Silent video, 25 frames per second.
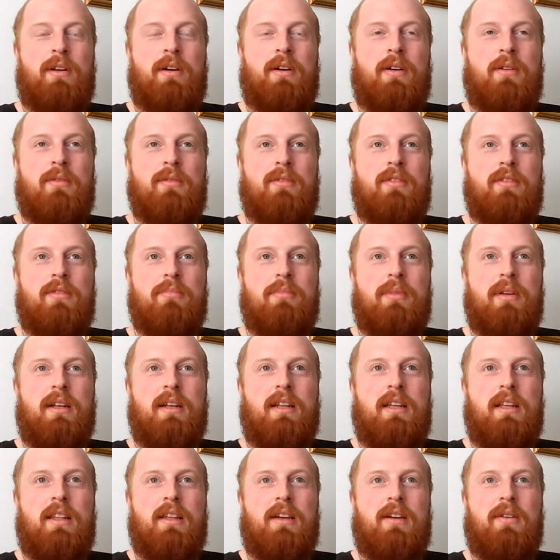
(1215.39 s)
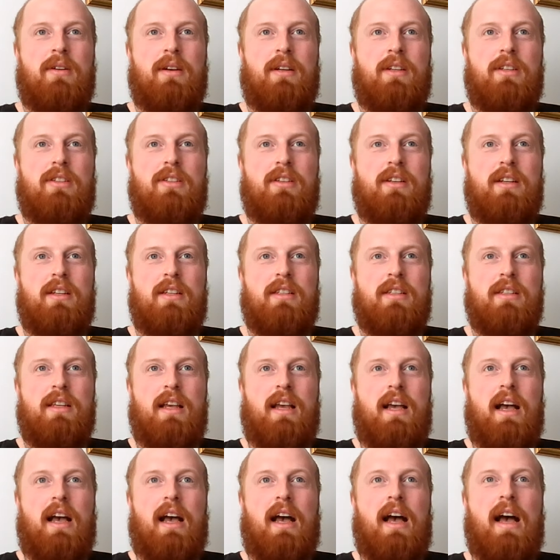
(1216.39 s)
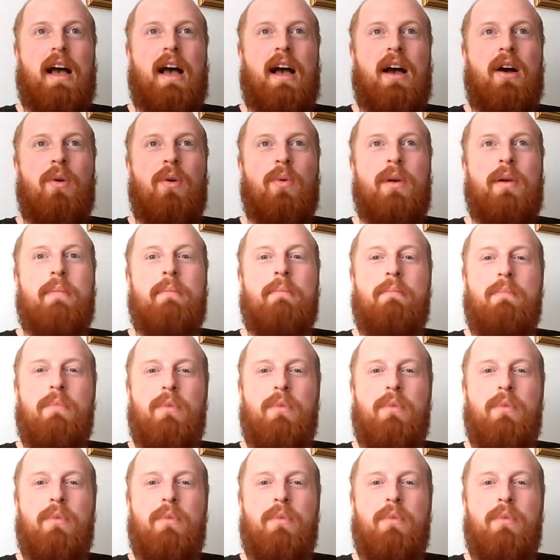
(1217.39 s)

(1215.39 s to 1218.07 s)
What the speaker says: and ultimately the question is how it